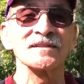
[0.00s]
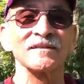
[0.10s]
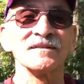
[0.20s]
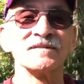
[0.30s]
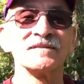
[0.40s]

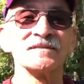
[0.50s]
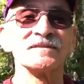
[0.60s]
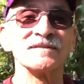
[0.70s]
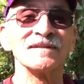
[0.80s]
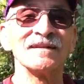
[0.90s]
So
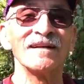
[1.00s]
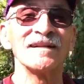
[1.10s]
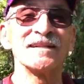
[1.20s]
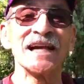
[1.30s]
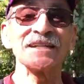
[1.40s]

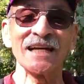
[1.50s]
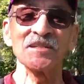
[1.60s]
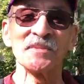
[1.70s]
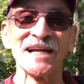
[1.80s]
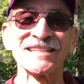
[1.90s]
that
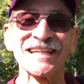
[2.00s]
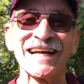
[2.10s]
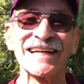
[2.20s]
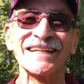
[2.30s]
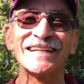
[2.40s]
gets me
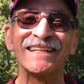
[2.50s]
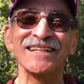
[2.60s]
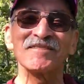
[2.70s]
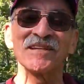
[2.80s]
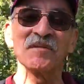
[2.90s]
excited.
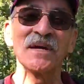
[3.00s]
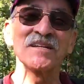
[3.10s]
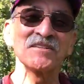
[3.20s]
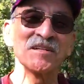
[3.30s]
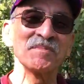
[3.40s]
That's where the
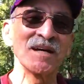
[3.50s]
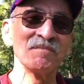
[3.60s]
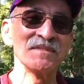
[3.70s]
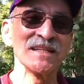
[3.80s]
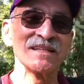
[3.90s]
mentorship
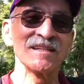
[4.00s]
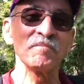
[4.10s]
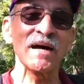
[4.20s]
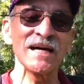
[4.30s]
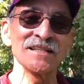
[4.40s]
comes
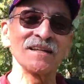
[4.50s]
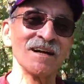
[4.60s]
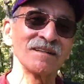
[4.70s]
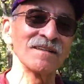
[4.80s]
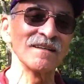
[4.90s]
in, to pass it
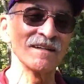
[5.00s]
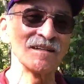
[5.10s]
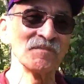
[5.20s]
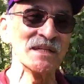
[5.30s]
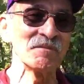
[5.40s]
on to
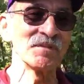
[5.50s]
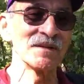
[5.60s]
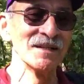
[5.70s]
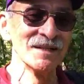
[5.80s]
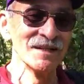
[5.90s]
younger
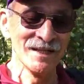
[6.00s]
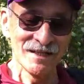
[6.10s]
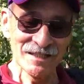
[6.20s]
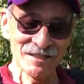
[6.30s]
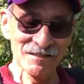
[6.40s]
people.
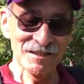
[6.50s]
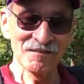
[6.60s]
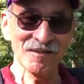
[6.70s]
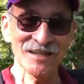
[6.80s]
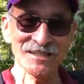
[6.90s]
It's good
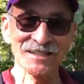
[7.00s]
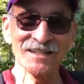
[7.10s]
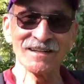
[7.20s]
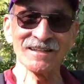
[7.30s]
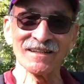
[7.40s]
to watch the
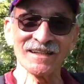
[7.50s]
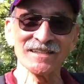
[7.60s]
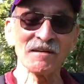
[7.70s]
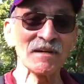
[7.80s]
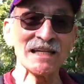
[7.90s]
younger, because
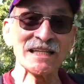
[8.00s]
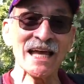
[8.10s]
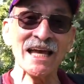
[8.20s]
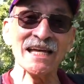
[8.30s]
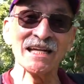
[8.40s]
they
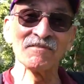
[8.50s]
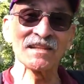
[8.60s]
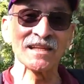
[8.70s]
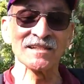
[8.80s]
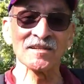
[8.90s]
retain
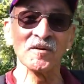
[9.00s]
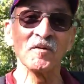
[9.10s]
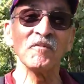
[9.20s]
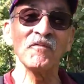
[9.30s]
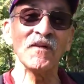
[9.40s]
everything
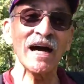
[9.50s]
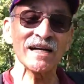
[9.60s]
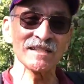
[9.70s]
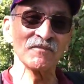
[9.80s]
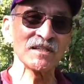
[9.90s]
so
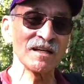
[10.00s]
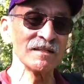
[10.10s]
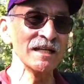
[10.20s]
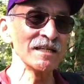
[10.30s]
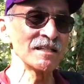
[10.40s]
fast. If you
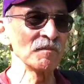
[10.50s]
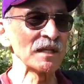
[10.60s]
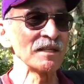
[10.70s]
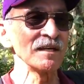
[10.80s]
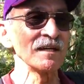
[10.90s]
start teaching them
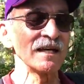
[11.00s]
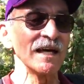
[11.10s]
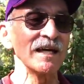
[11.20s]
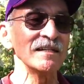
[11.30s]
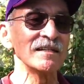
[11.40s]
at the young
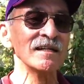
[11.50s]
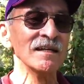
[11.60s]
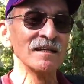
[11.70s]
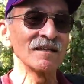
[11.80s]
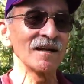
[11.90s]
age,
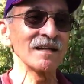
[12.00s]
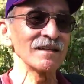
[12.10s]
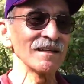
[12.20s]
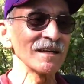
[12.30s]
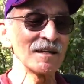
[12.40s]
they're like
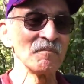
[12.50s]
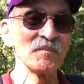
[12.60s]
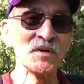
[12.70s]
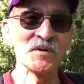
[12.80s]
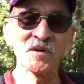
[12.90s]
the little
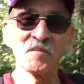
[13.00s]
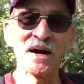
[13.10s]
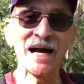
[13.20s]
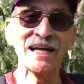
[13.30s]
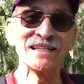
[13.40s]
computer
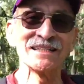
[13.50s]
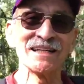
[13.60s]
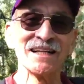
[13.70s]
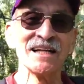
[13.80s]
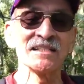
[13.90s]
minds.
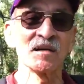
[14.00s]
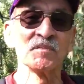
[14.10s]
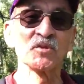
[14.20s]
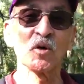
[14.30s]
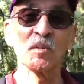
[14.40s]
They just
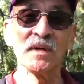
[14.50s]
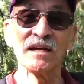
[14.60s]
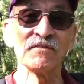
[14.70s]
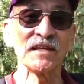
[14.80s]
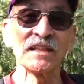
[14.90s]
absorb
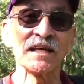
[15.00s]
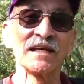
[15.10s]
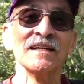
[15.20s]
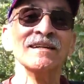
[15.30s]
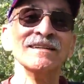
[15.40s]
everything.
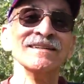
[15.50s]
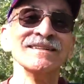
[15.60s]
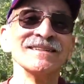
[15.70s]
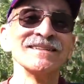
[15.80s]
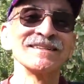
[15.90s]

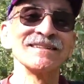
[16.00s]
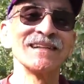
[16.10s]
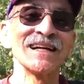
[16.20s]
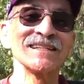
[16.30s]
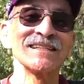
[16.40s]
So
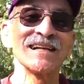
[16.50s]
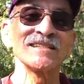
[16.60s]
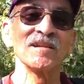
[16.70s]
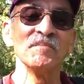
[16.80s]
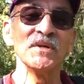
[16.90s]

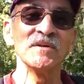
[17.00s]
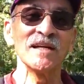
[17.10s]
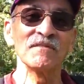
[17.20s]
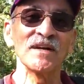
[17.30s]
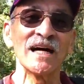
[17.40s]
that's the
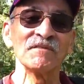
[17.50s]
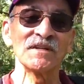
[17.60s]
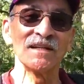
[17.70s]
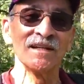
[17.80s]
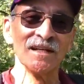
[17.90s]
beauty of
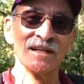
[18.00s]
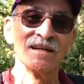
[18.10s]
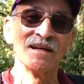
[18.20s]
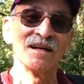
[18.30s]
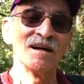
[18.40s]
having
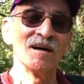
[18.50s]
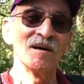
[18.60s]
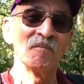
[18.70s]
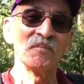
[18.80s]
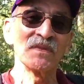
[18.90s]

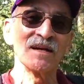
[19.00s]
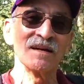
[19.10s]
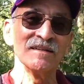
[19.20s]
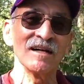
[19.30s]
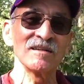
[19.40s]

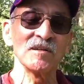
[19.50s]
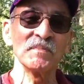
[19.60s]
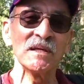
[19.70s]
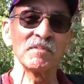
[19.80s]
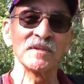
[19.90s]
younger
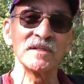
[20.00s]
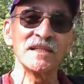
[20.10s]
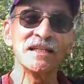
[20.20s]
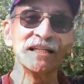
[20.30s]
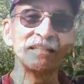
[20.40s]
people to
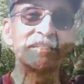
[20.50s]
teach.